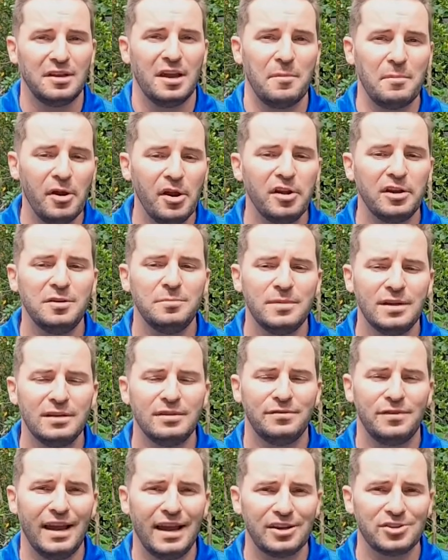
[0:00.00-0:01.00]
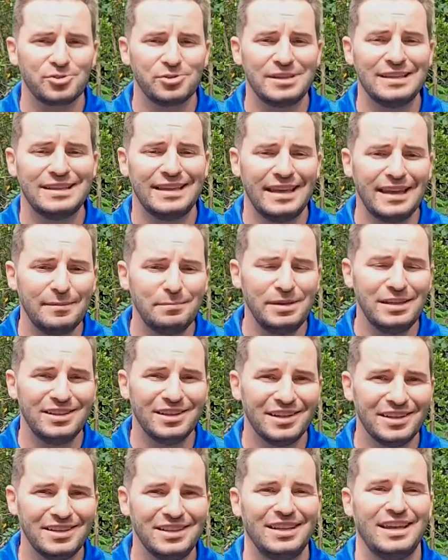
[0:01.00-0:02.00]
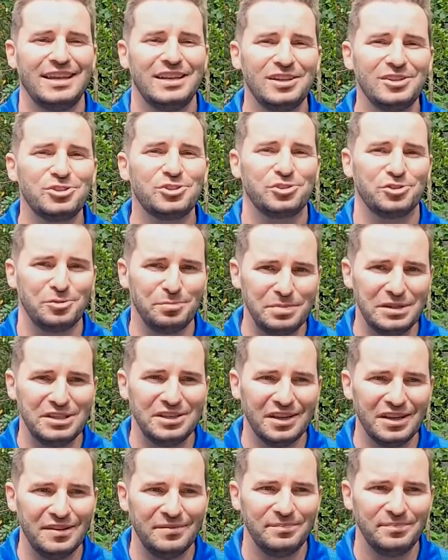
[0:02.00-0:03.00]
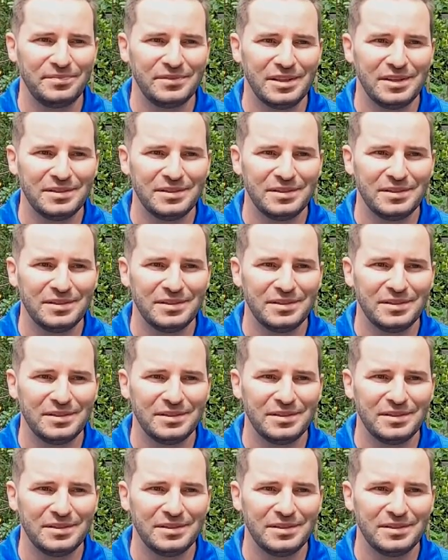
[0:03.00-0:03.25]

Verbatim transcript: American manufacturing can be done and it should be done.